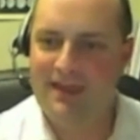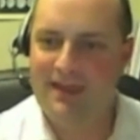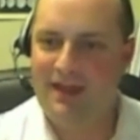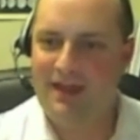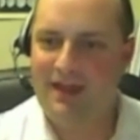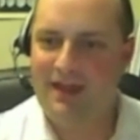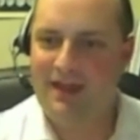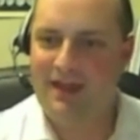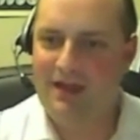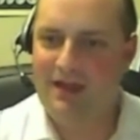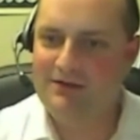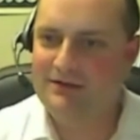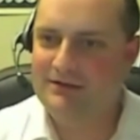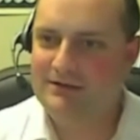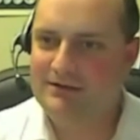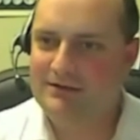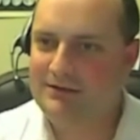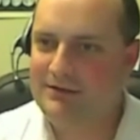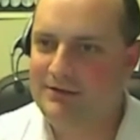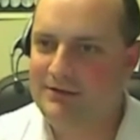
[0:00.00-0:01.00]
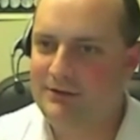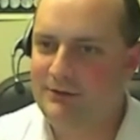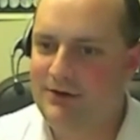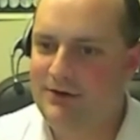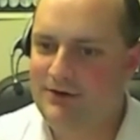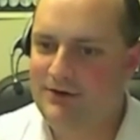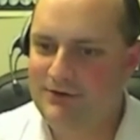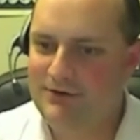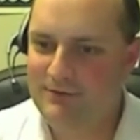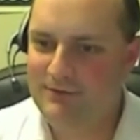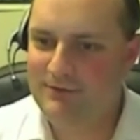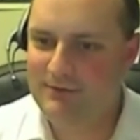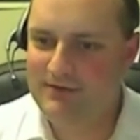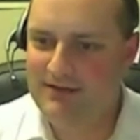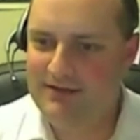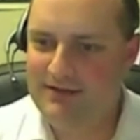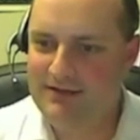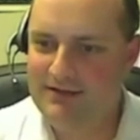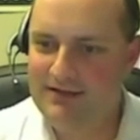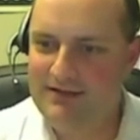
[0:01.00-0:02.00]
Uh, another question from
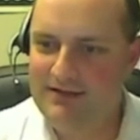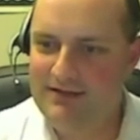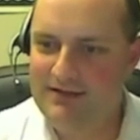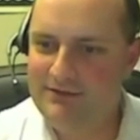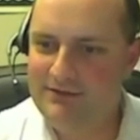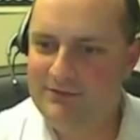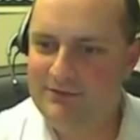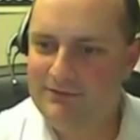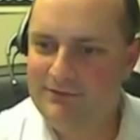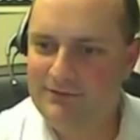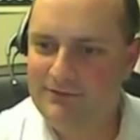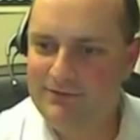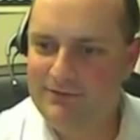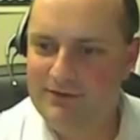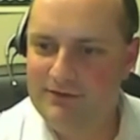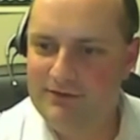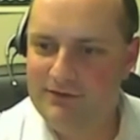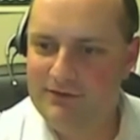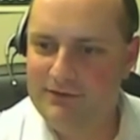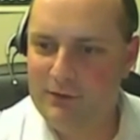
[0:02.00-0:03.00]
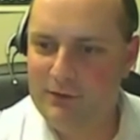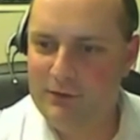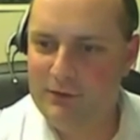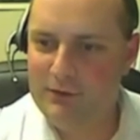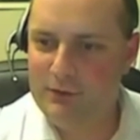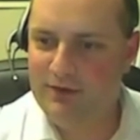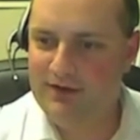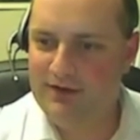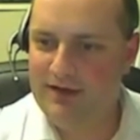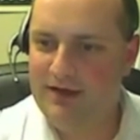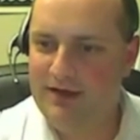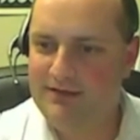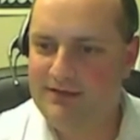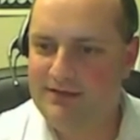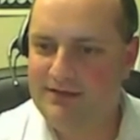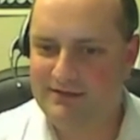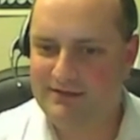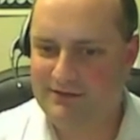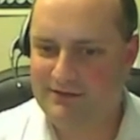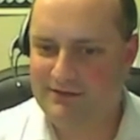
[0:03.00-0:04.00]
Eve. So I,
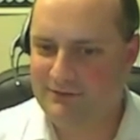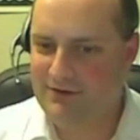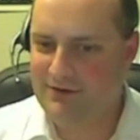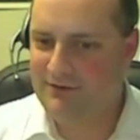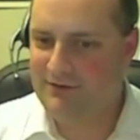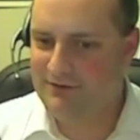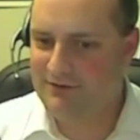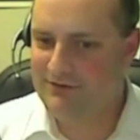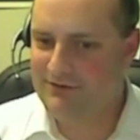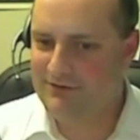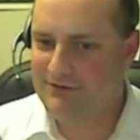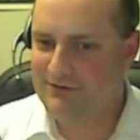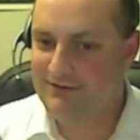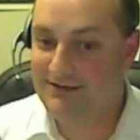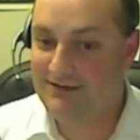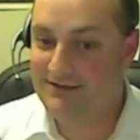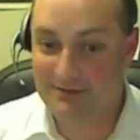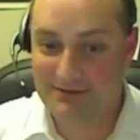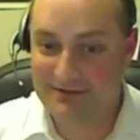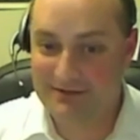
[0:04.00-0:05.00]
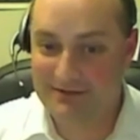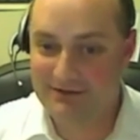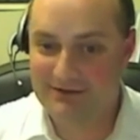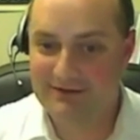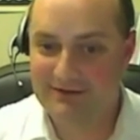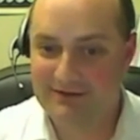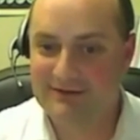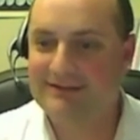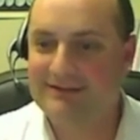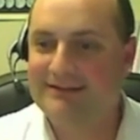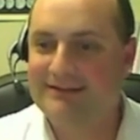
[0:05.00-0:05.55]
think this is in reference to CPR.